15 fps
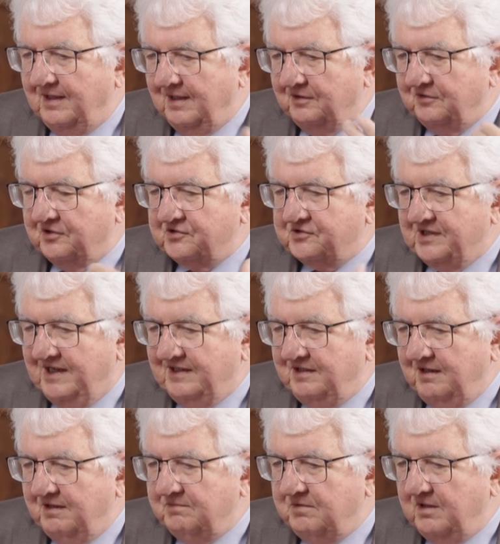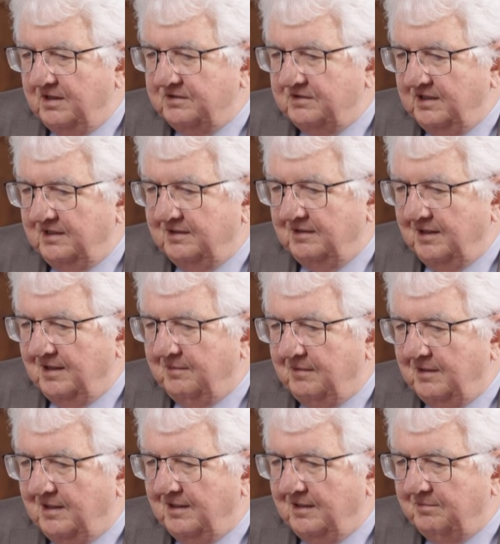I don't say the
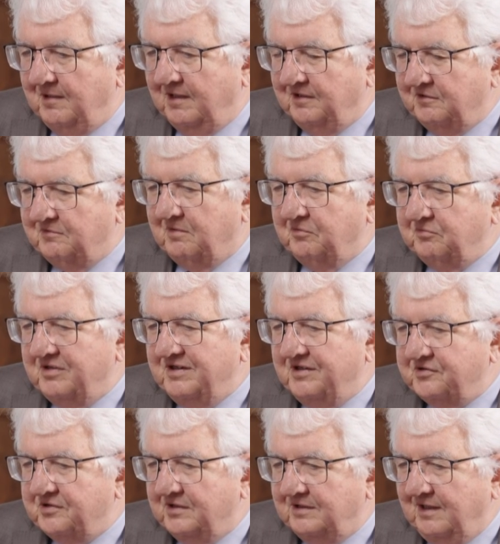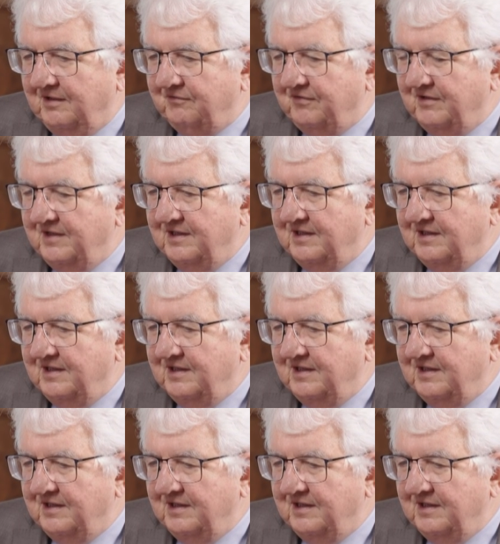Belt and Road Initiative